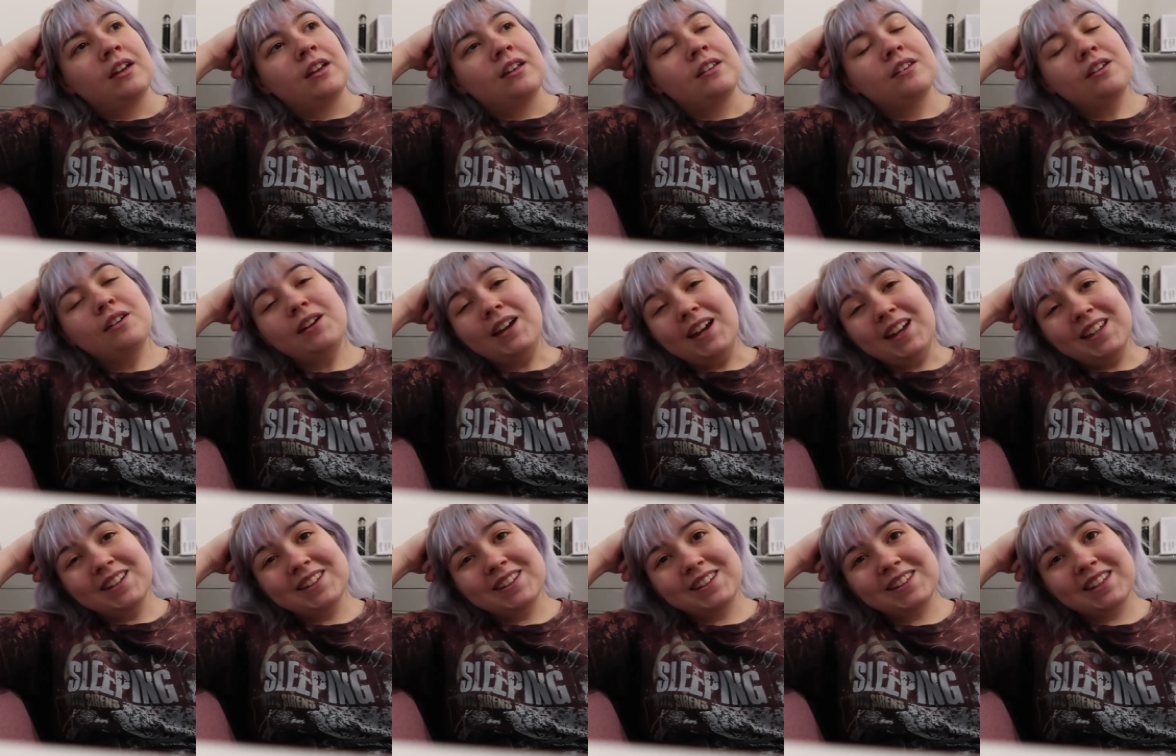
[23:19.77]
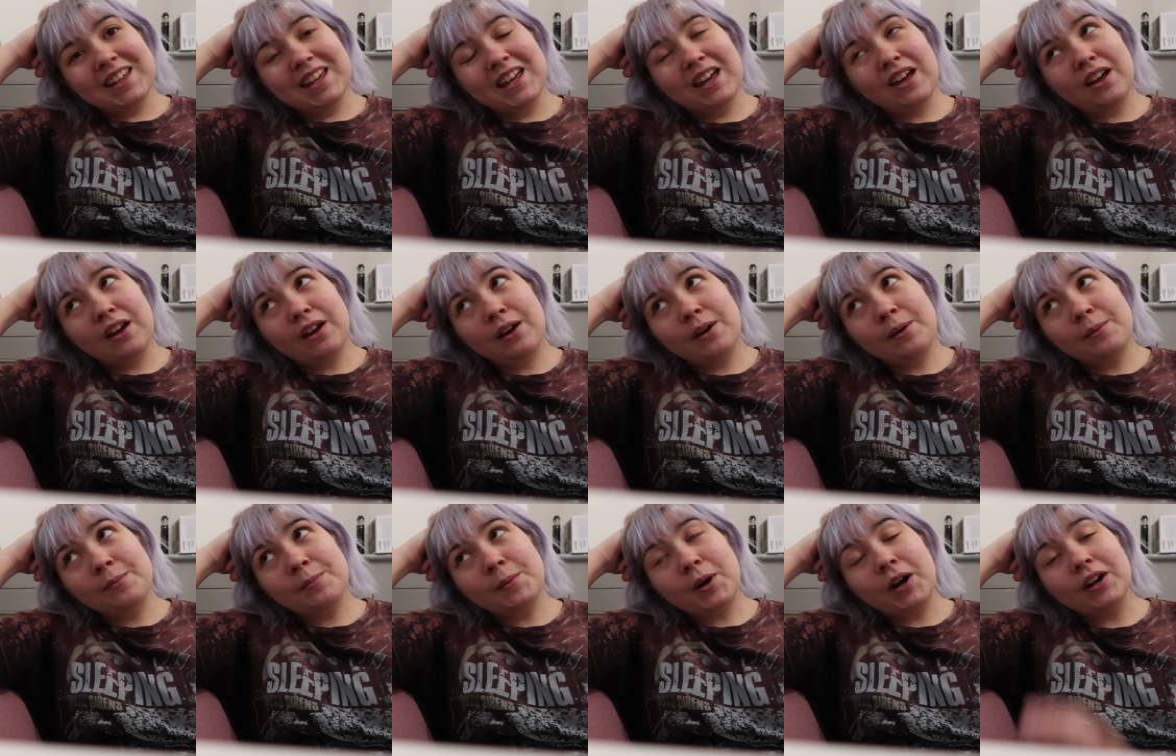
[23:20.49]
So yes,
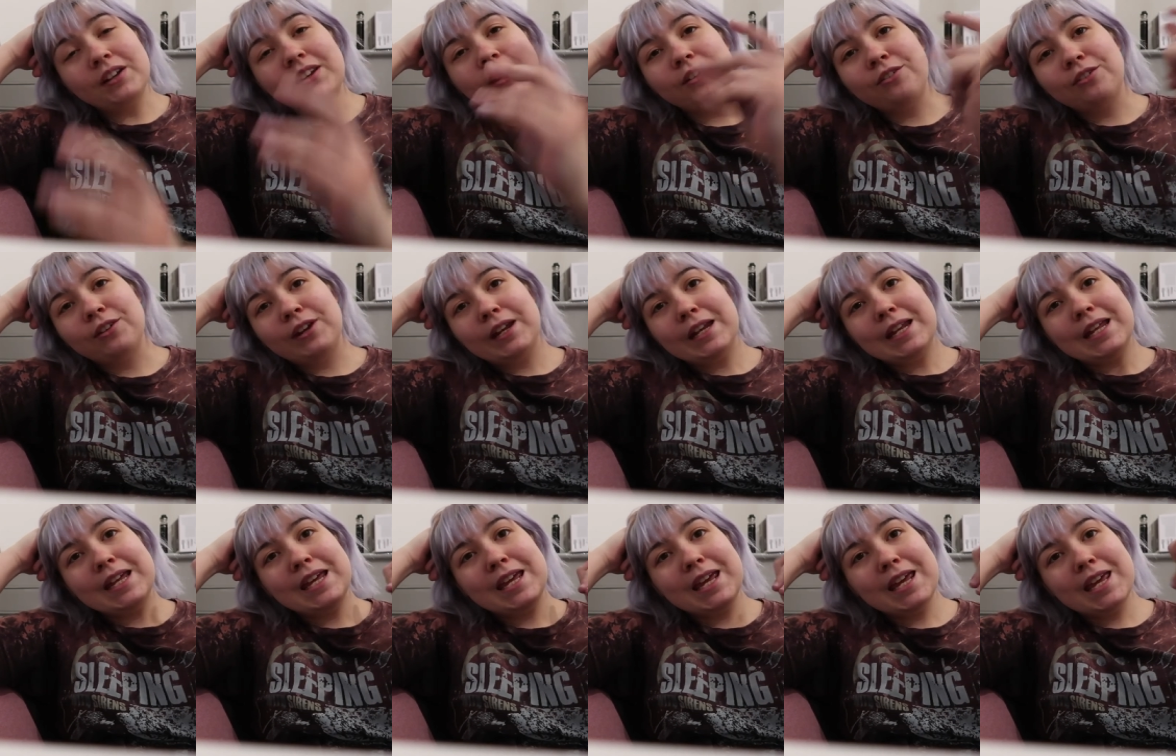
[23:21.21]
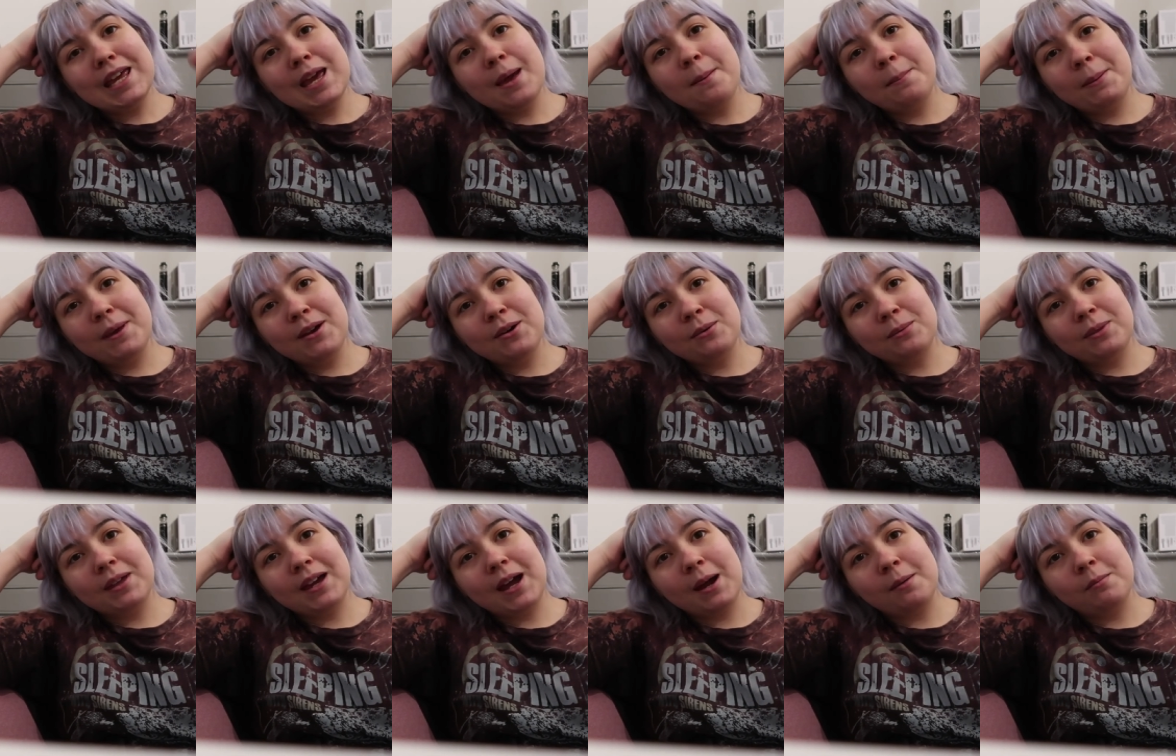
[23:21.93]
um, I'll definitely pick
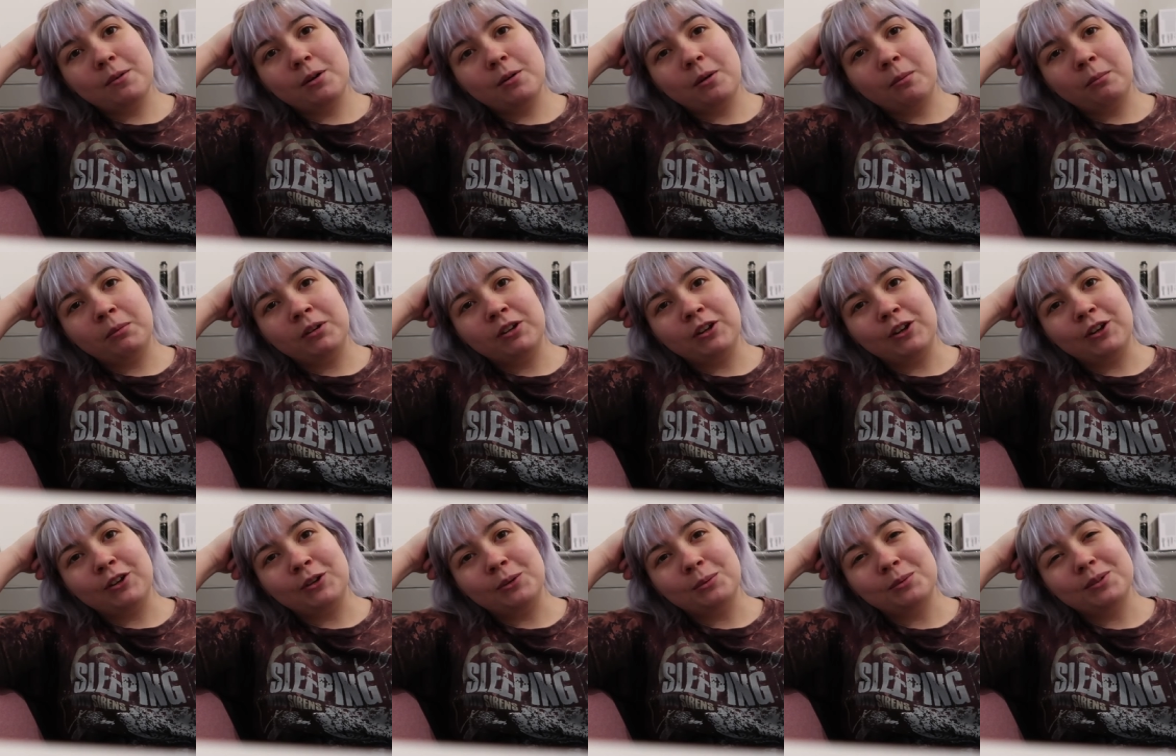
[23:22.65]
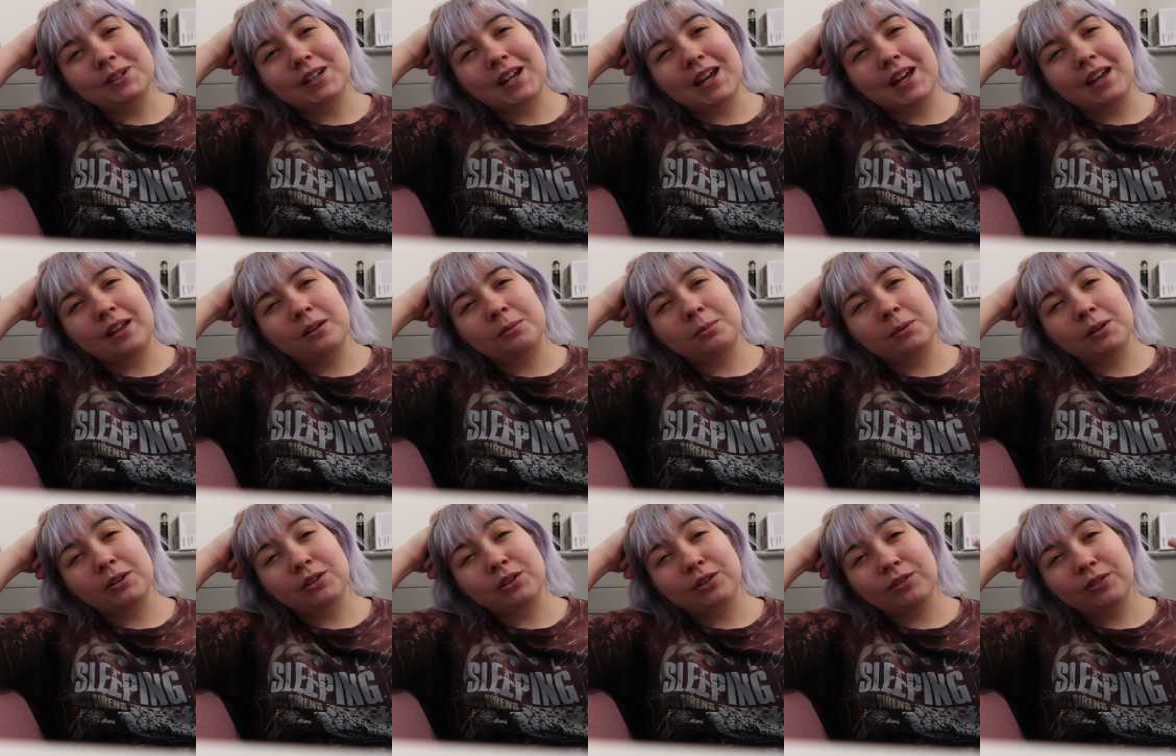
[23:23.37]
up the camera when we're doing upstairs
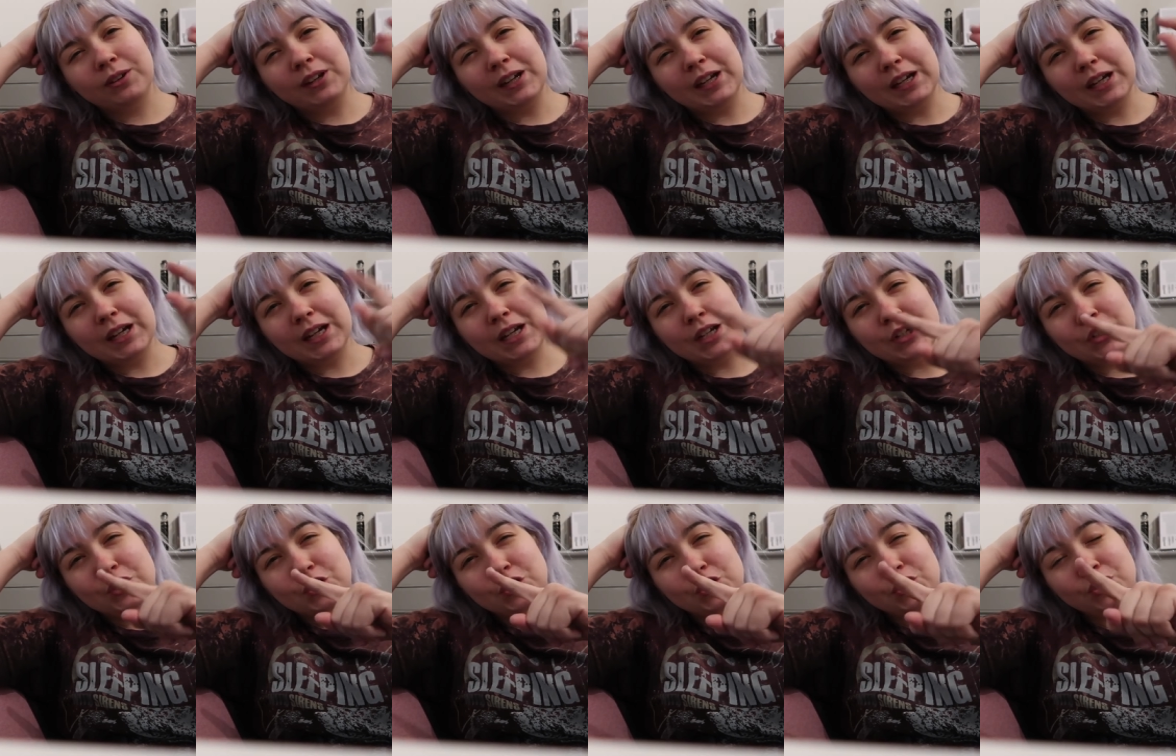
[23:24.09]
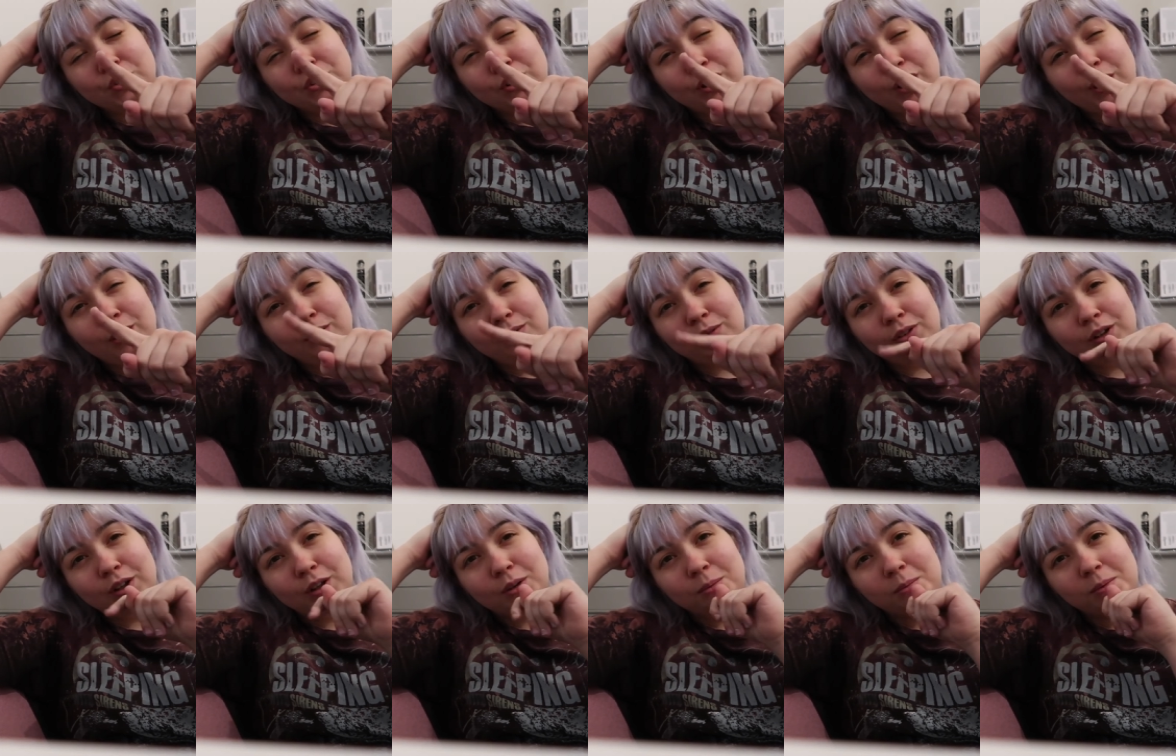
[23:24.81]
because I think it should
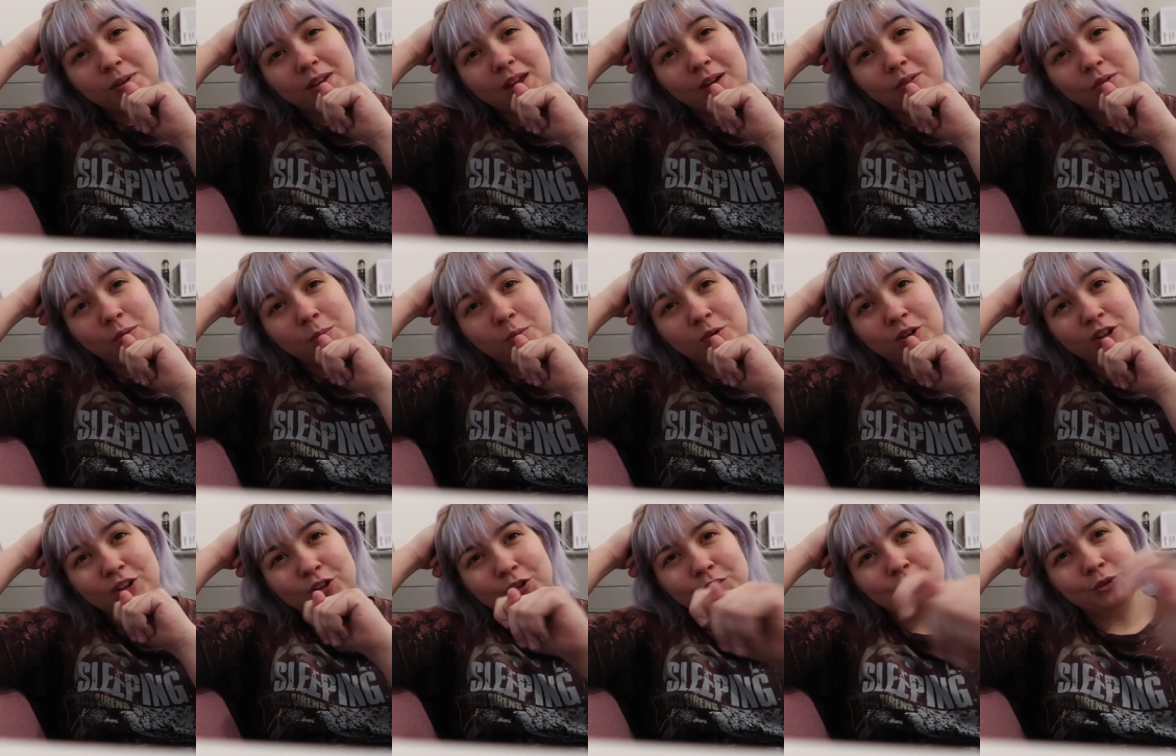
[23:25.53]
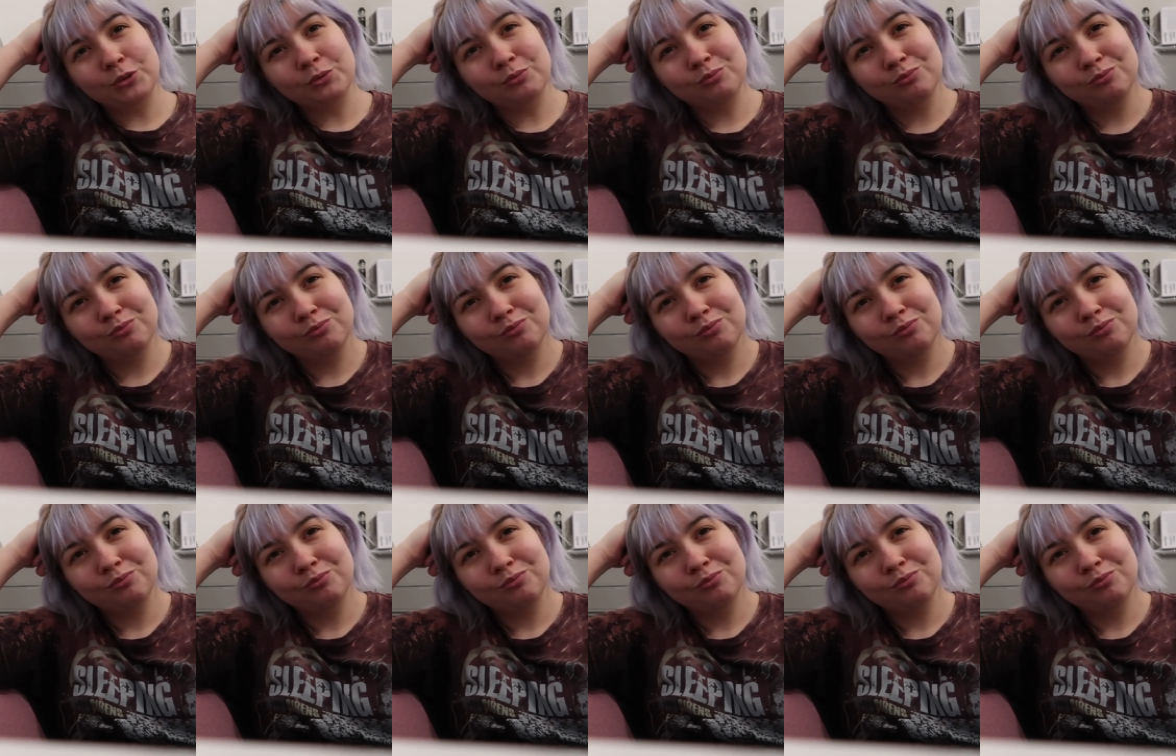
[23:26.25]
hopefully come together pretty cool.